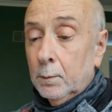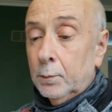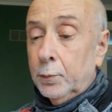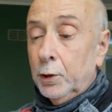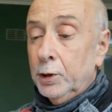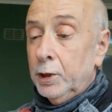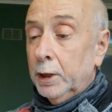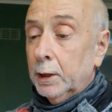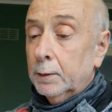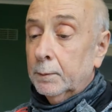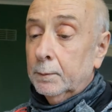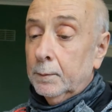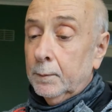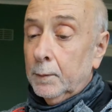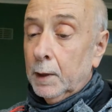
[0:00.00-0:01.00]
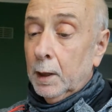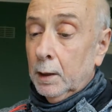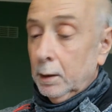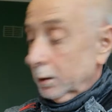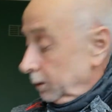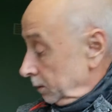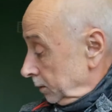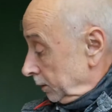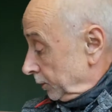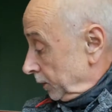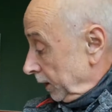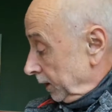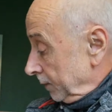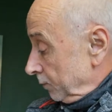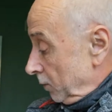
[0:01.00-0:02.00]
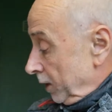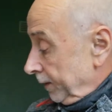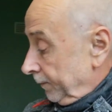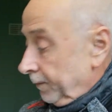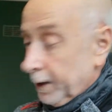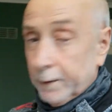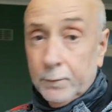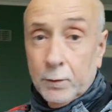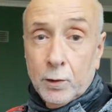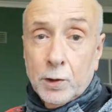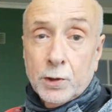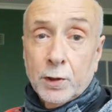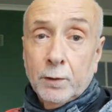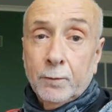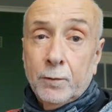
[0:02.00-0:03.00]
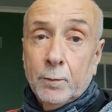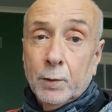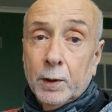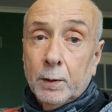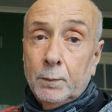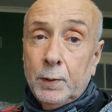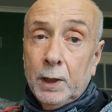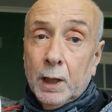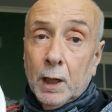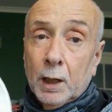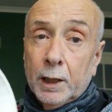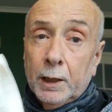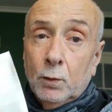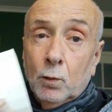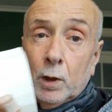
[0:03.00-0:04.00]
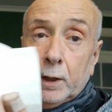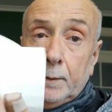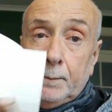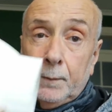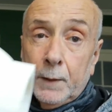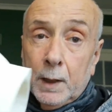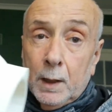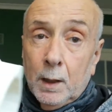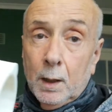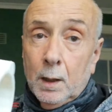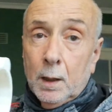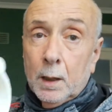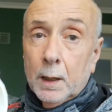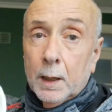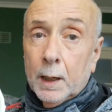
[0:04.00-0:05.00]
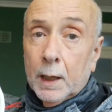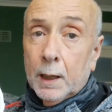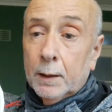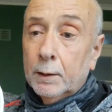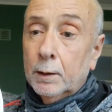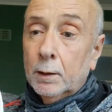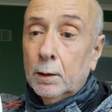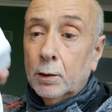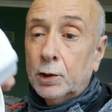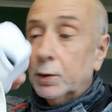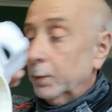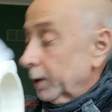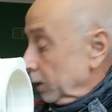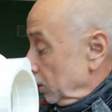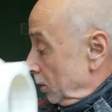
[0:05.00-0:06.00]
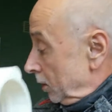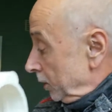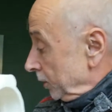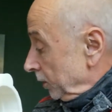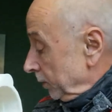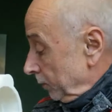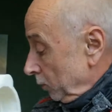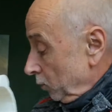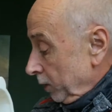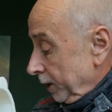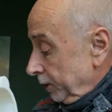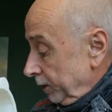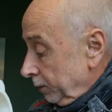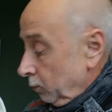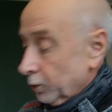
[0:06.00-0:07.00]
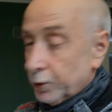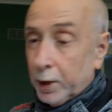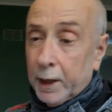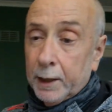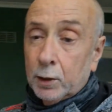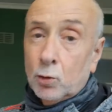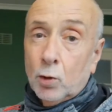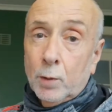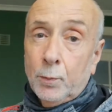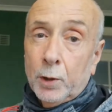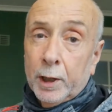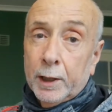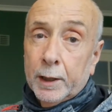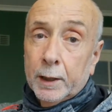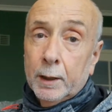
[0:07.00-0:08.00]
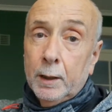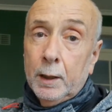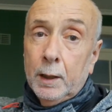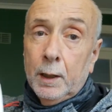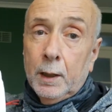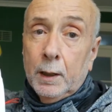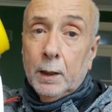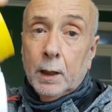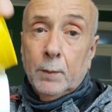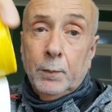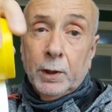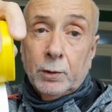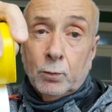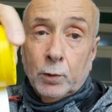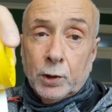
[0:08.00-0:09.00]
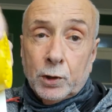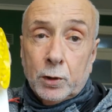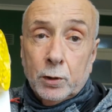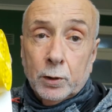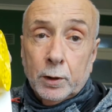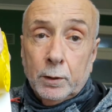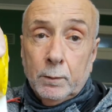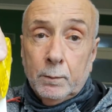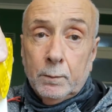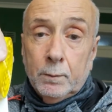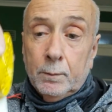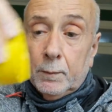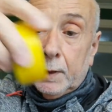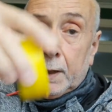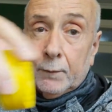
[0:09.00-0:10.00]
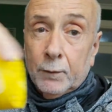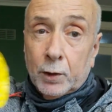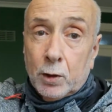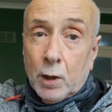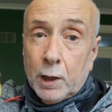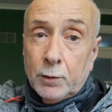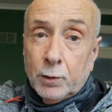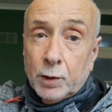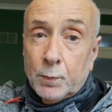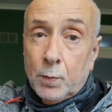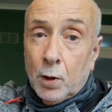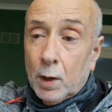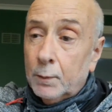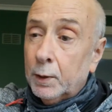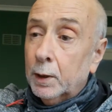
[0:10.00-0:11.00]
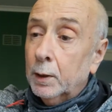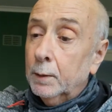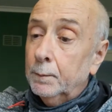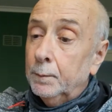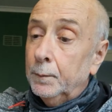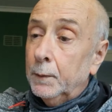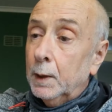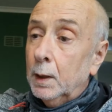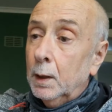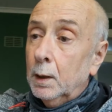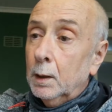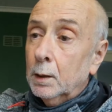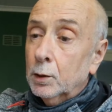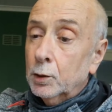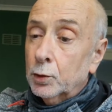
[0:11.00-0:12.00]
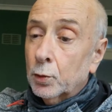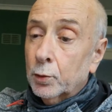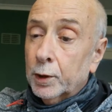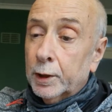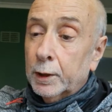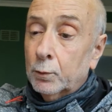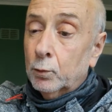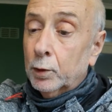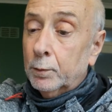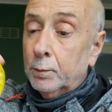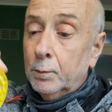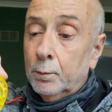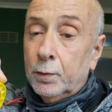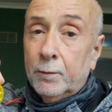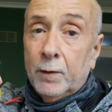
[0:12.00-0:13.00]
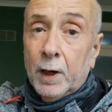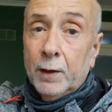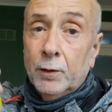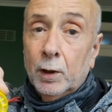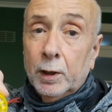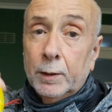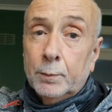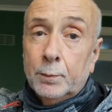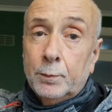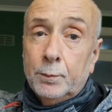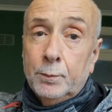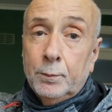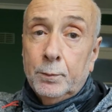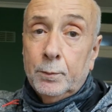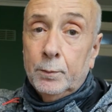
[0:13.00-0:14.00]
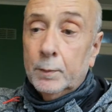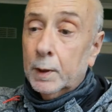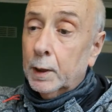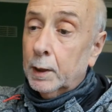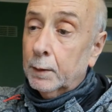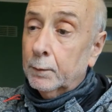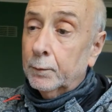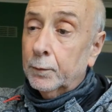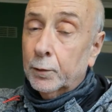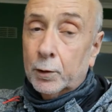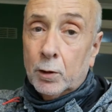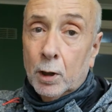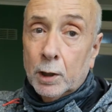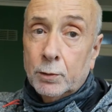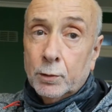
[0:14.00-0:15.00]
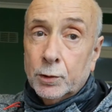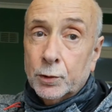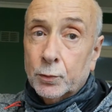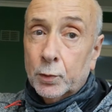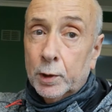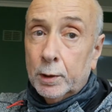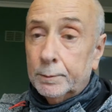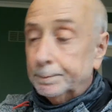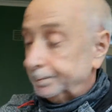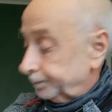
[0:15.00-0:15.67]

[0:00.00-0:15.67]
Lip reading: printing a slightly modified version from the PLA one. Looks a bit longer, but what I did was I incorporated a bit which could have the cartridge pop in, so that it would provide the lip for the cartridge as well.